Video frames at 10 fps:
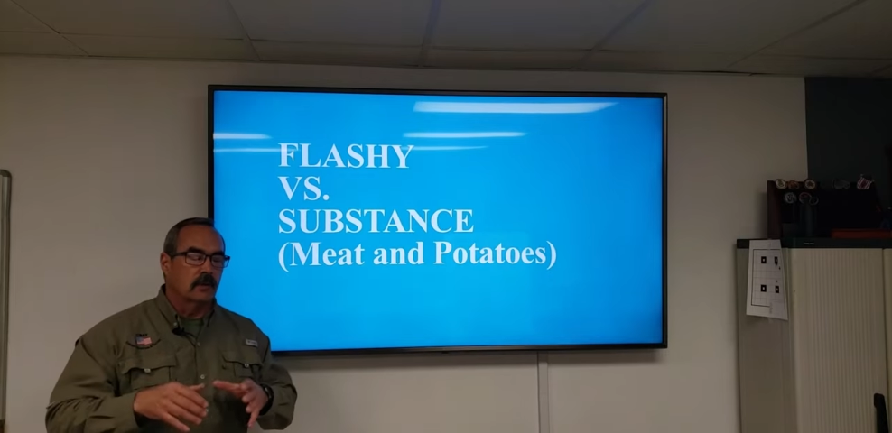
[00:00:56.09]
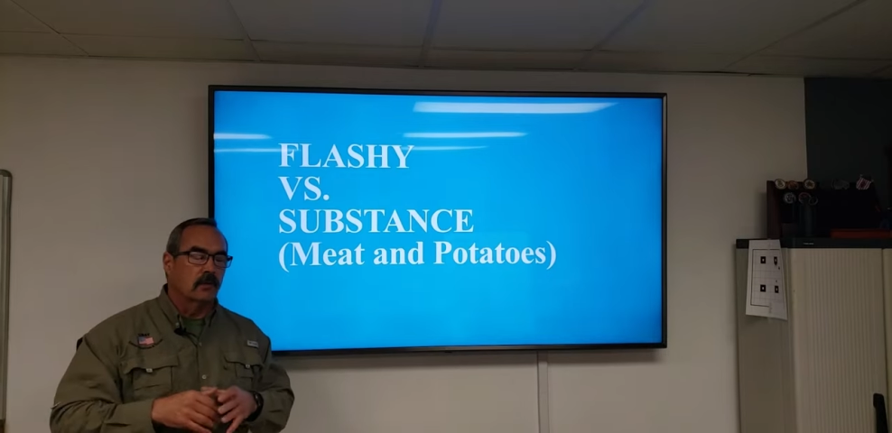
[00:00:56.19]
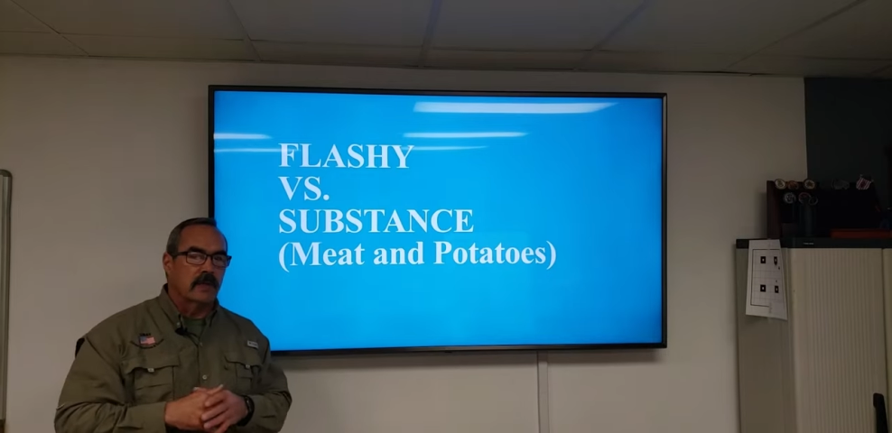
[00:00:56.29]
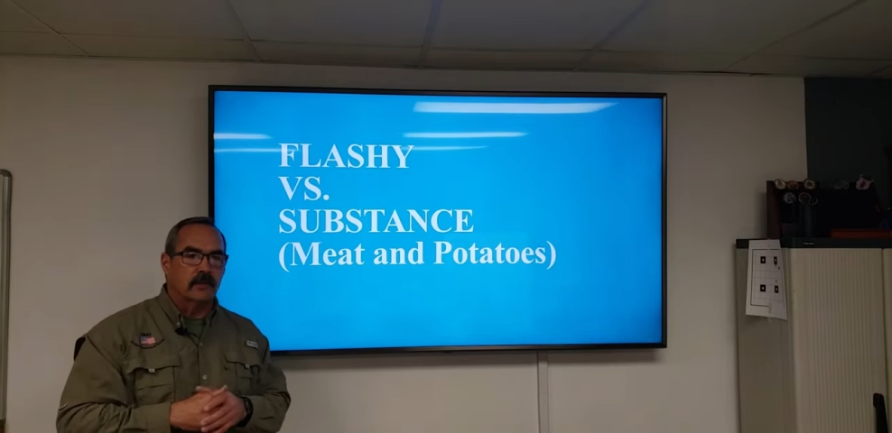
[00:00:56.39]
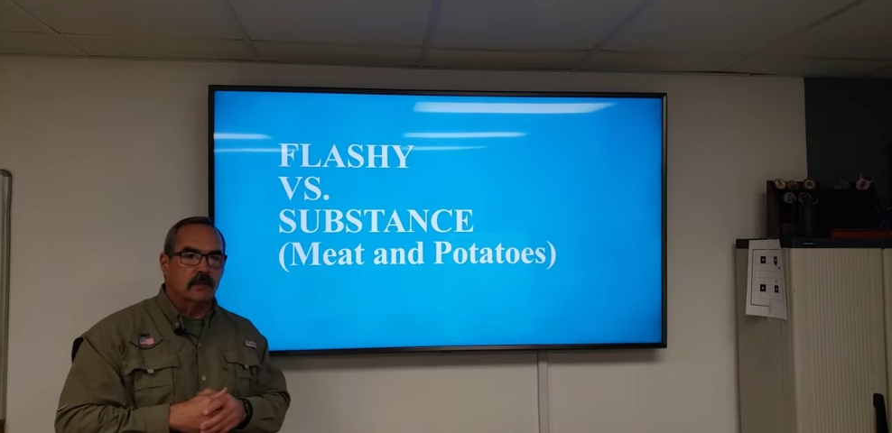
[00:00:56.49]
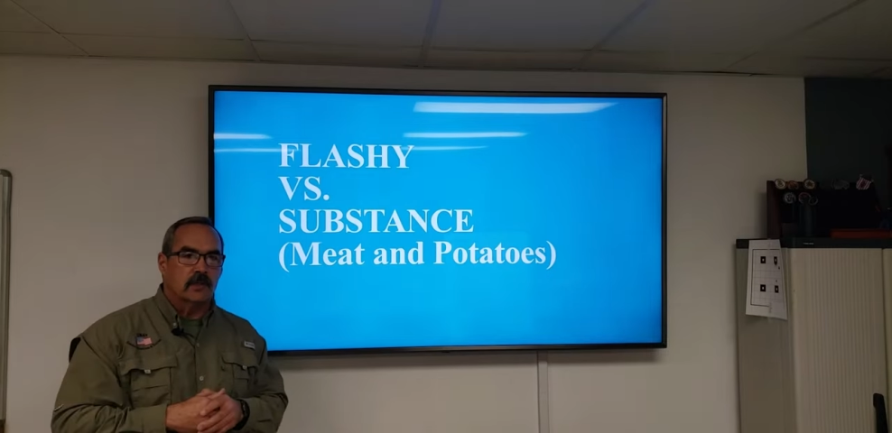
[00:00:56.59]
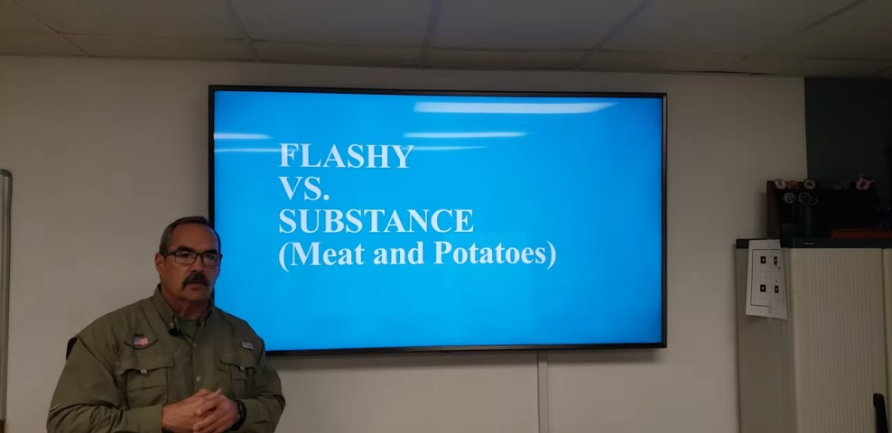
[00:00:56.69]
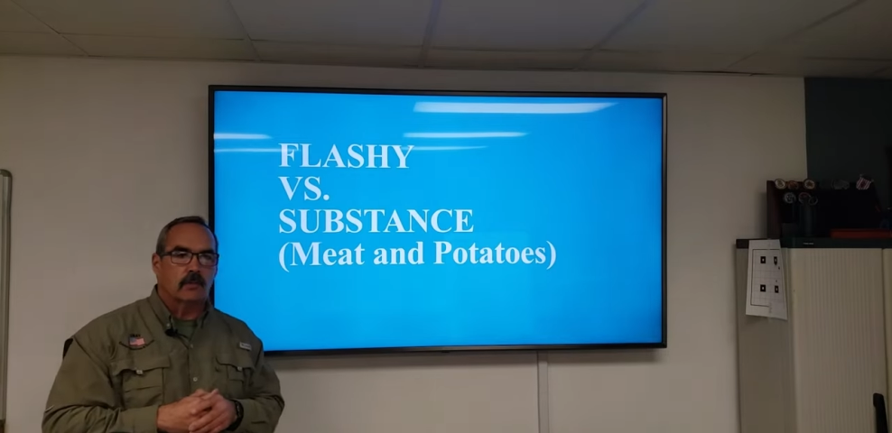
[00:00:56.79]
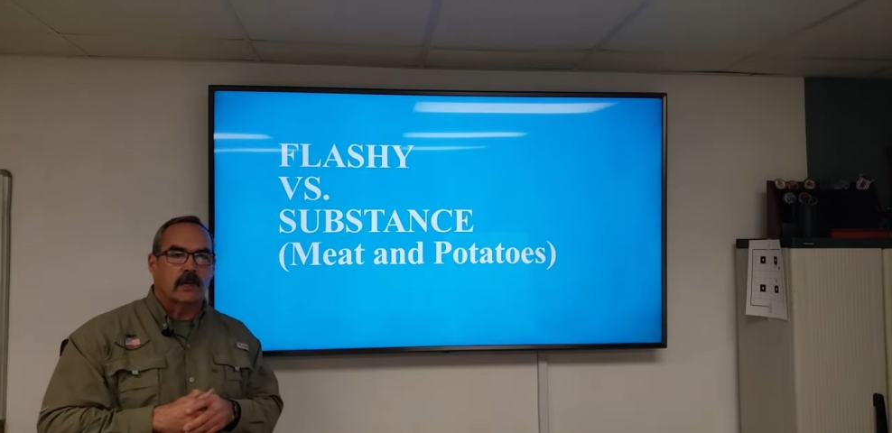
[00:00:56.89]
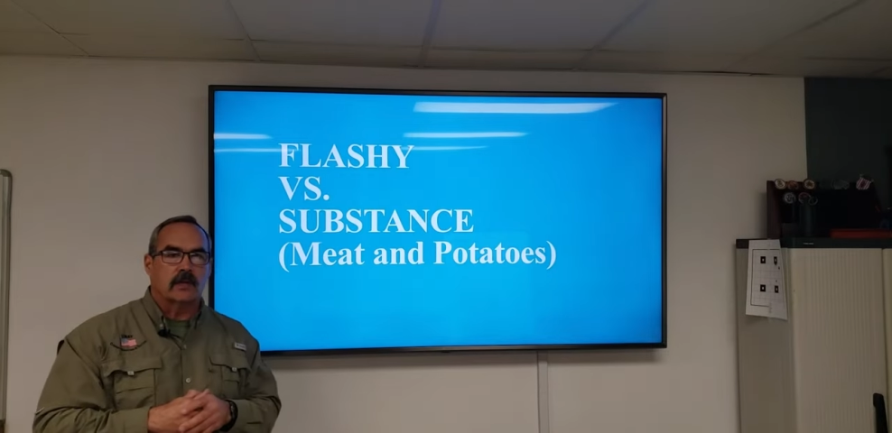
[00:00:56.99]
the ranges.
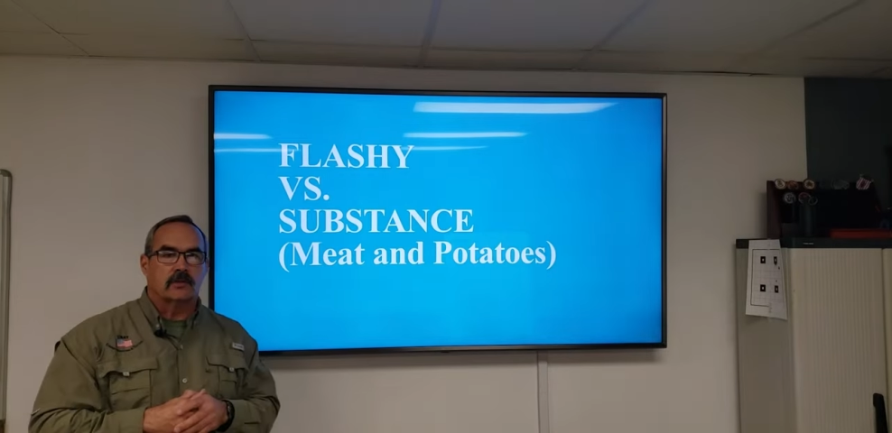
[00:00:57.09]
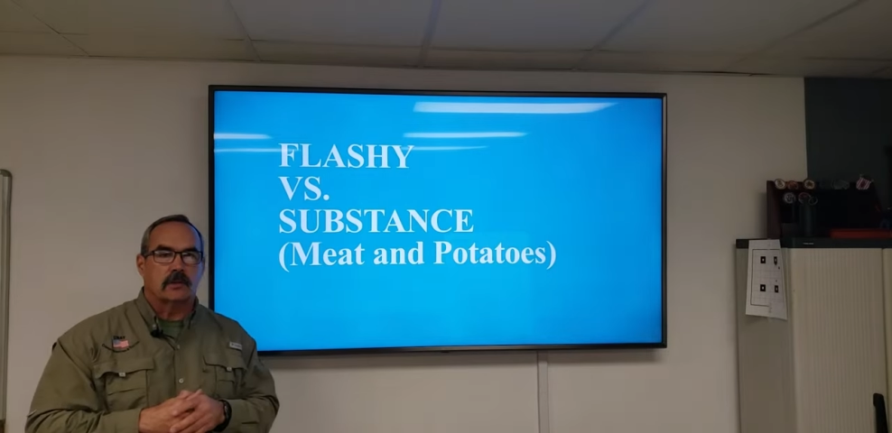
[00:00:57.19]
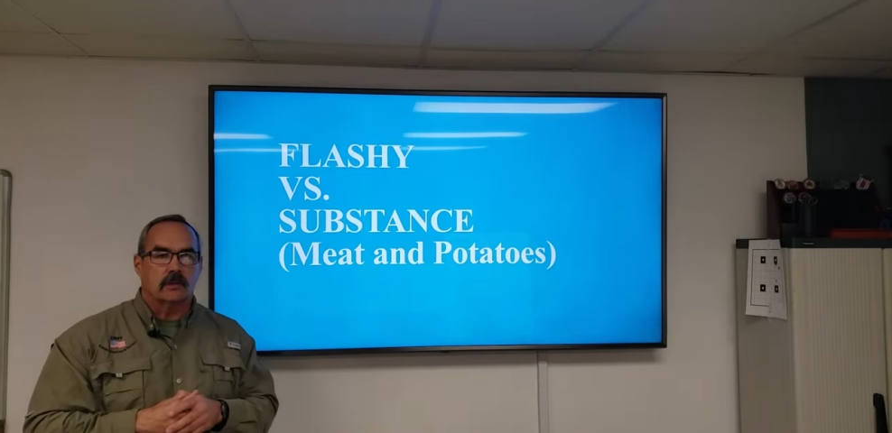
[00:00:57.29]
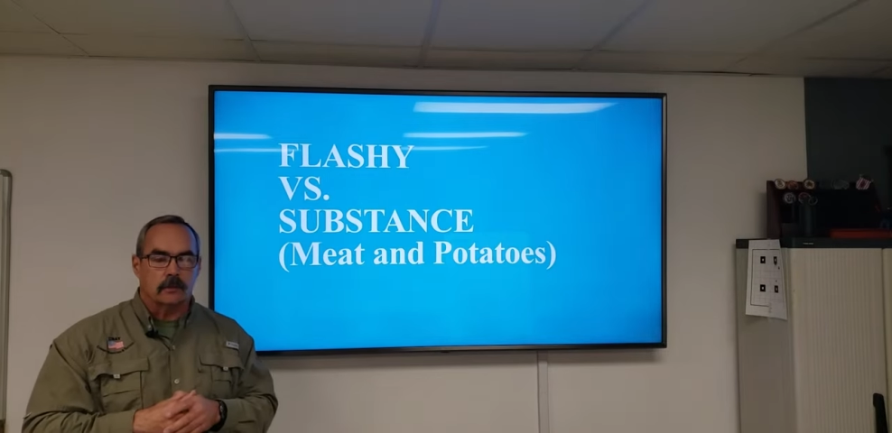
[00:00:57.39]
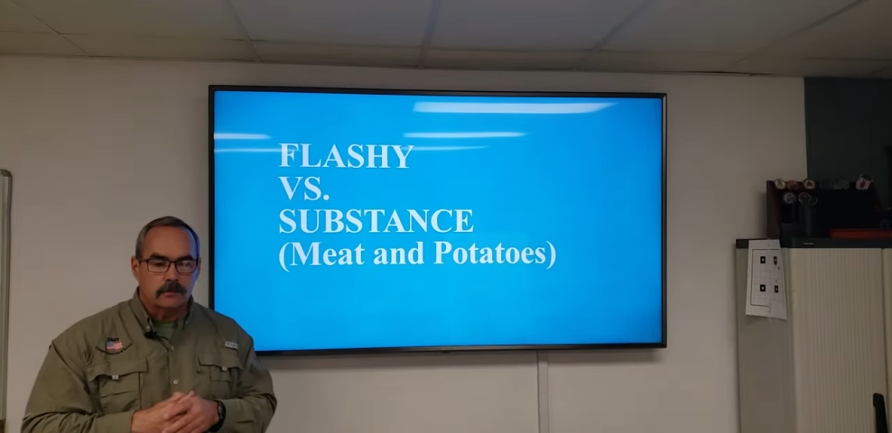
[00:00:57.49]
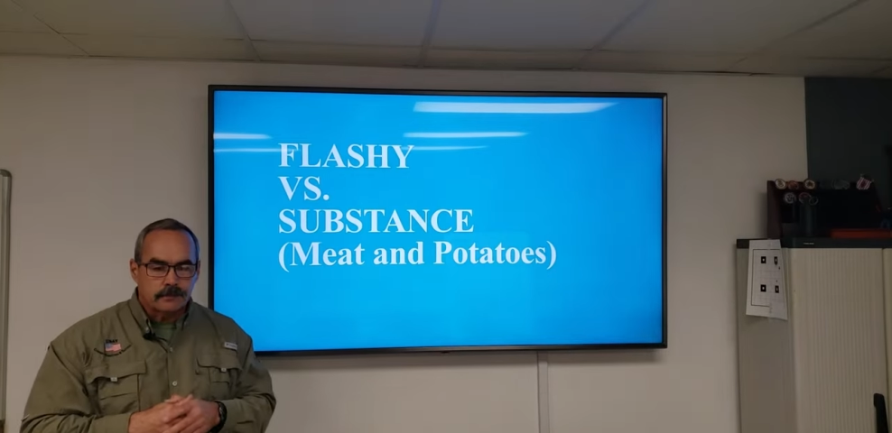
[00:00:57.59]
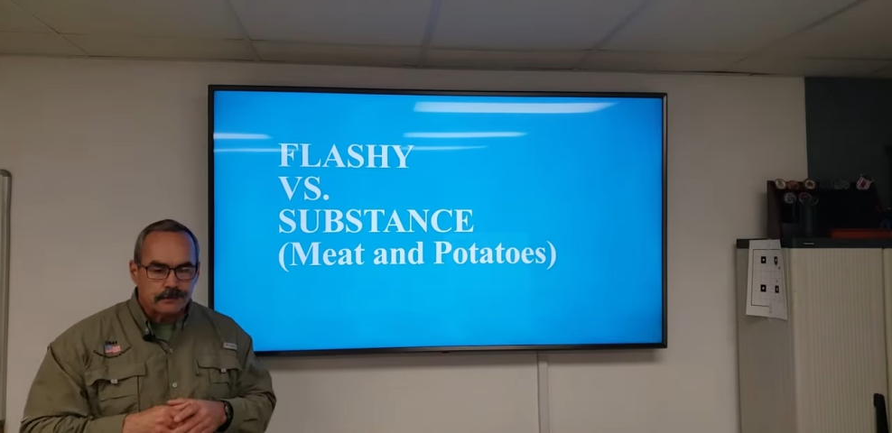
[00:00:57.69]
That's where you actually learn.